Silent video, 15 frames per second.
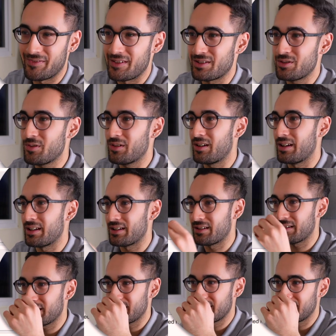It's not like,
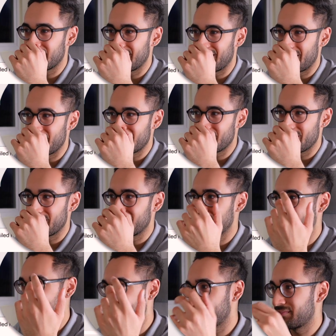you know, it's not
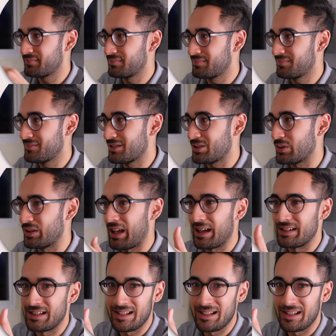that